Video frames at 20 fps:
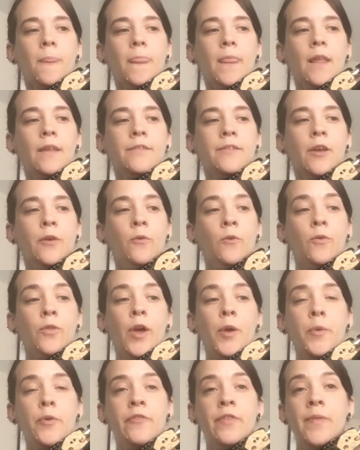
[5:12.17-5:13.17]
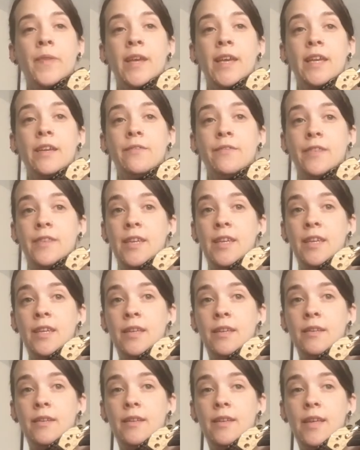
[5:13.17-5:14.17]
So although we're in the key of
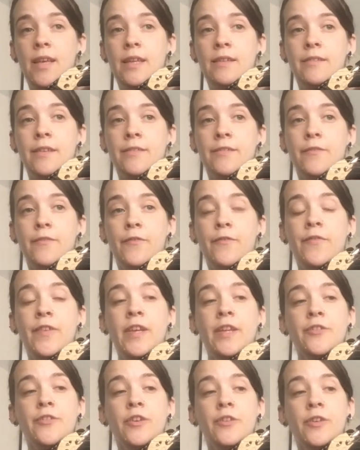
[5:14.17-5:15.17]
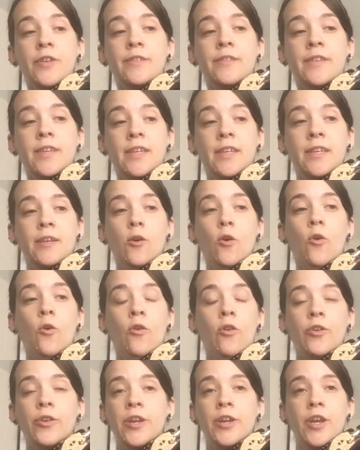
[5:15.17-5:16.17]
D, it doesn't finish on a D or
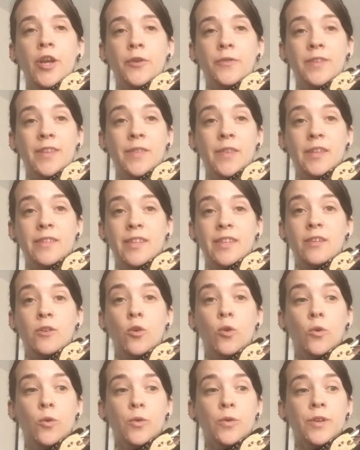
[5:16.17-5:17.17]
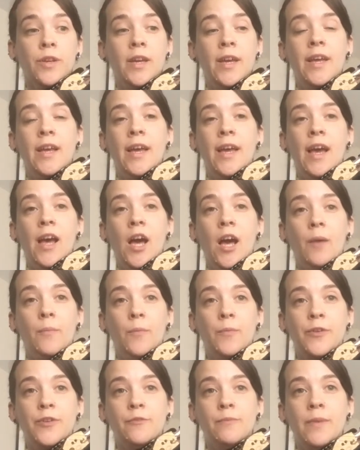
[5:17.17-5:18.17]
on a note in the D chord,
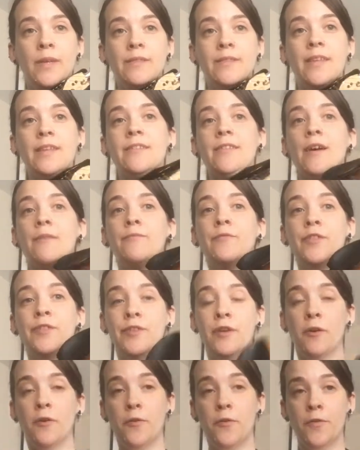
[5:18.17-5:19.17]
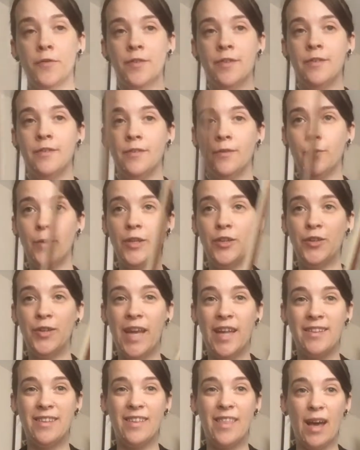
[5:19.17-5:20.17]
which means it's unresolved when you
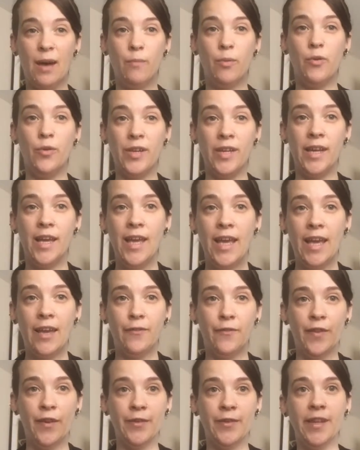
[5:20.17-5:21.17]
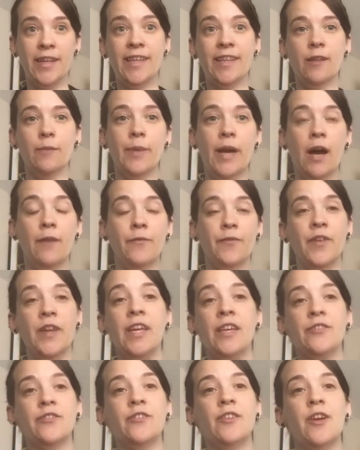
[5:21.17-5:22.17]
get to that point. It feels a little bit
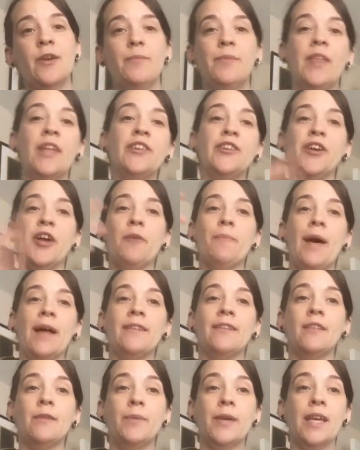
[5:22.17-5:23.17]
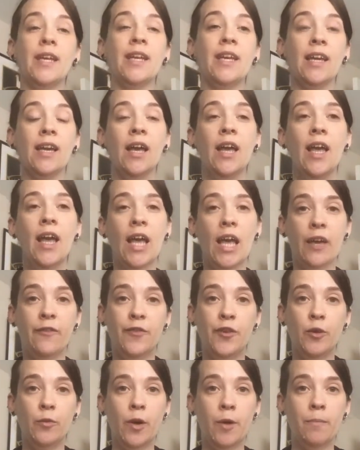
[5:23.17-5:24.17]
unfinished, but then you go back to the beginning. If
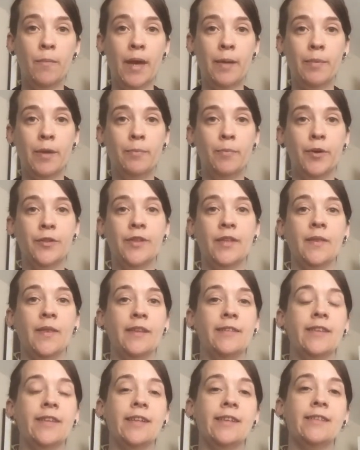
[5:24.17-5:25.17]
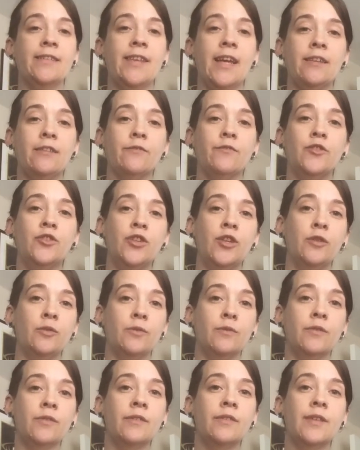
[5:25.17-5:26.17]
you were maybe putting this in a set of
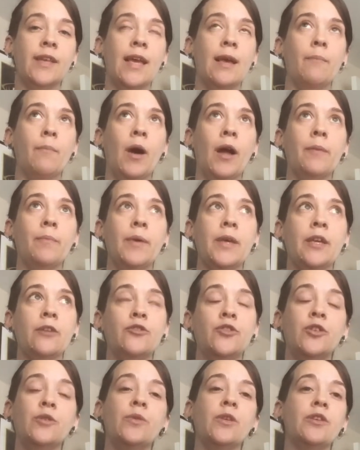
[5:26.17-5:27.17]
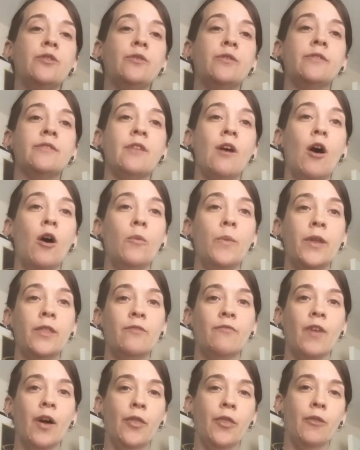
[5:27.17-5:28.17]
tunes, it might be a tune that you start with
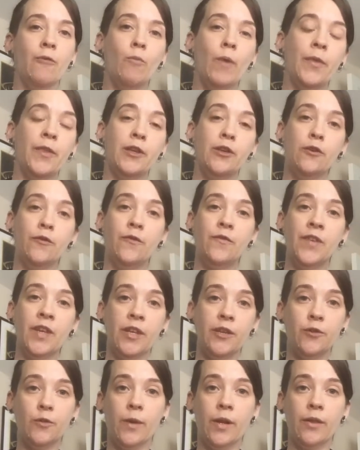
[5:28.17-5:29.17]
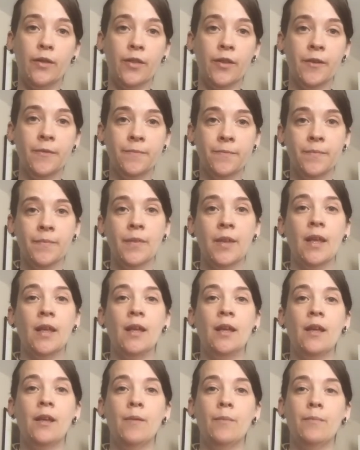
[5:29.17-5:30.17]
rather than one that you finish with,
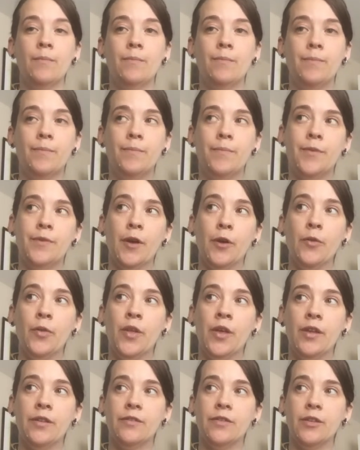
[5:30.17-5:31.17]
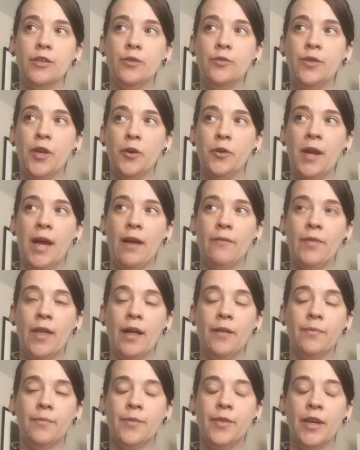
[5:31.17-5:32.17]
so that you don't have
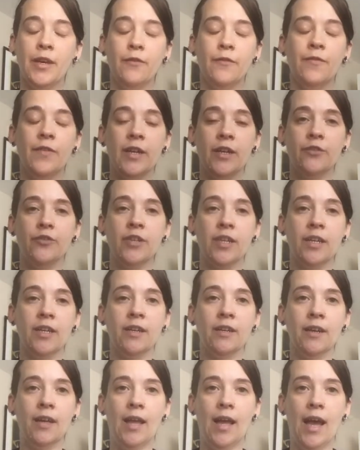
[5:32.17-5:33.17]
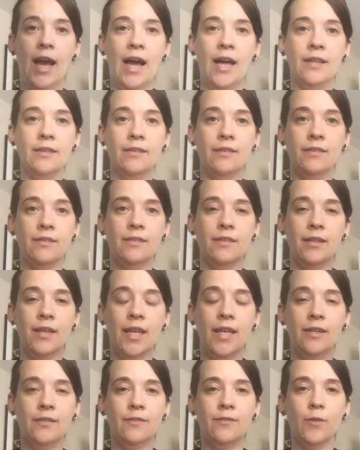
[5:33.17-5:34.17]
that thing of finishing and
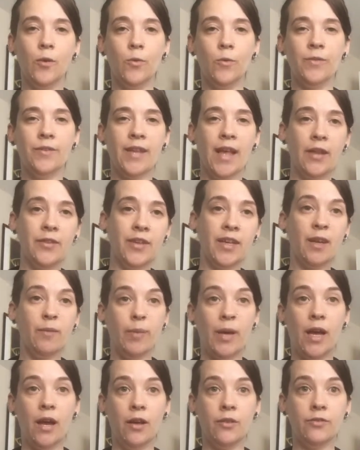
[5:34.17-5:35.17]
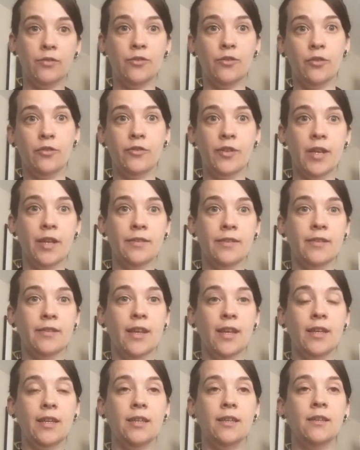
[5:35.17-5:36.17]
it's all sounding a bit unsure and
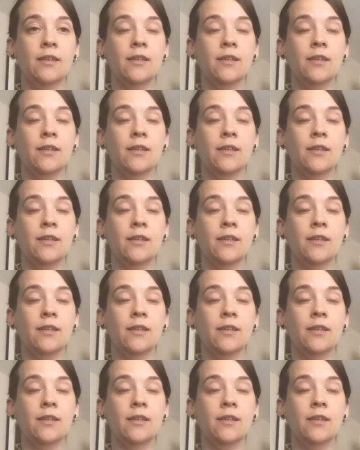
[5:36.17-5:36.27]
unsteady,